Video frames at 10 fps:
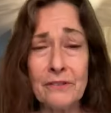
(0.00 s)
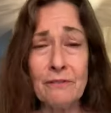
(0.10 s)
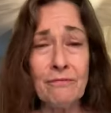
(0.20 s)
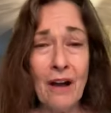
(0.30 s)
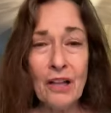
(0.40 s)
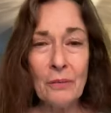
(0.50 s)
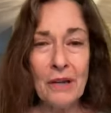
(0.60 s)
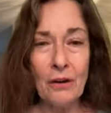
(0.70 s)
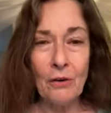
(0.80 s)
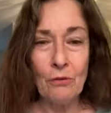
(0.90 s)
to
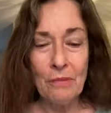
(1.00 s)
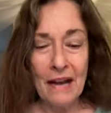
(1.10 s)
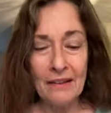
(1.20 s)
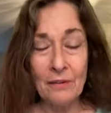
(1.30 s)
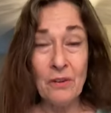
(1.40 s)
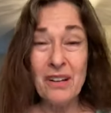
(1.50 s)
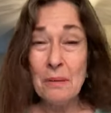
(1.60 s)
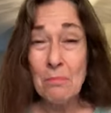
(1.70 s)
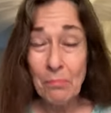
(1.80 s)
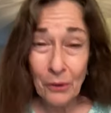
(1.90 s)
following our own path, and we're going
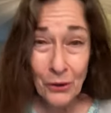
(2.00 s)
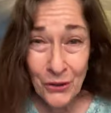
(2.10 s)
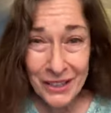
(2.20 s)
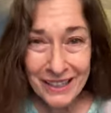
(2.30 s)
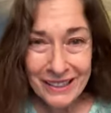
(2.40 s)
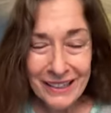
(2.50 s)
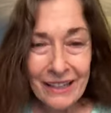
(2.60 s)
to burn it.